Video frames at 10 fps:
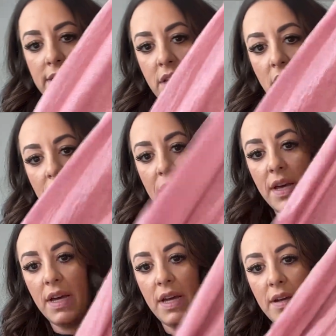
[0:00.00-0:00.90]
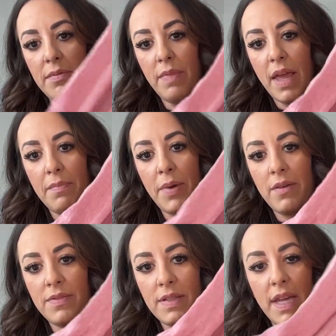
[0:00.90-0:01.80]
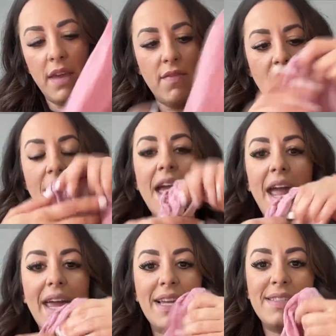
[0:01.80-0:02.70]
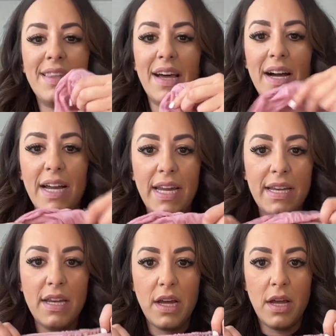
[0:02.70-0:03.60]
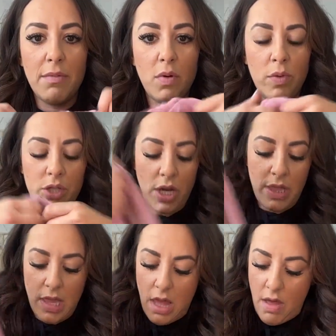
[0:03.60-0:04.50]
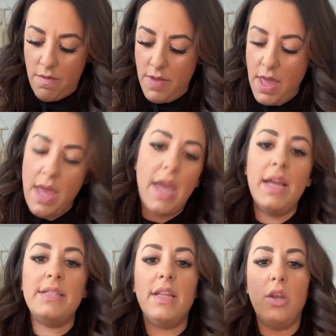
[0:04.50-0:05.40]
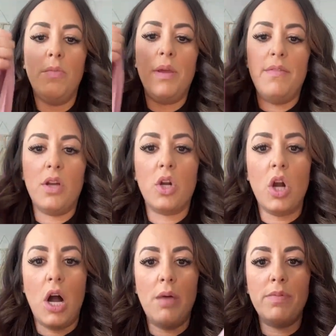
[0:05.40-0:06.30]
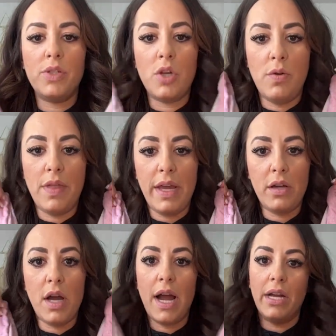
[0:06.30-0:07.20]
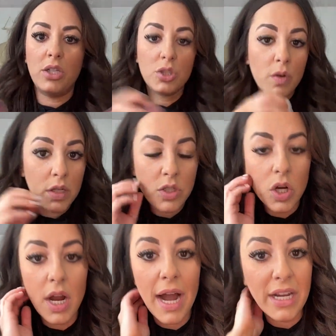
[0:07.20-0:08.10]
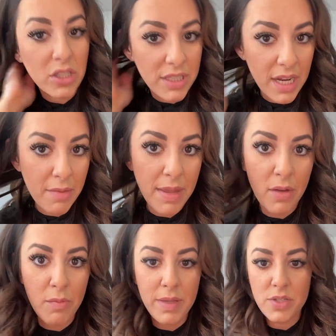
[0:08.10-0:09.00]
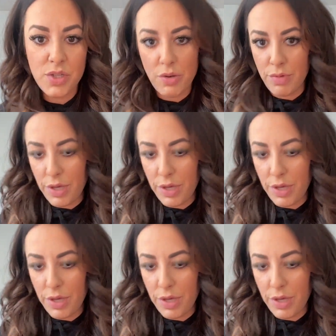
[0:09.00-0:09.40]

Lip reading: It's got the like puff sleeve, and it's lined, which I love. And it's a little bit of a crop. So with like higher shorts or higher denim, it will be so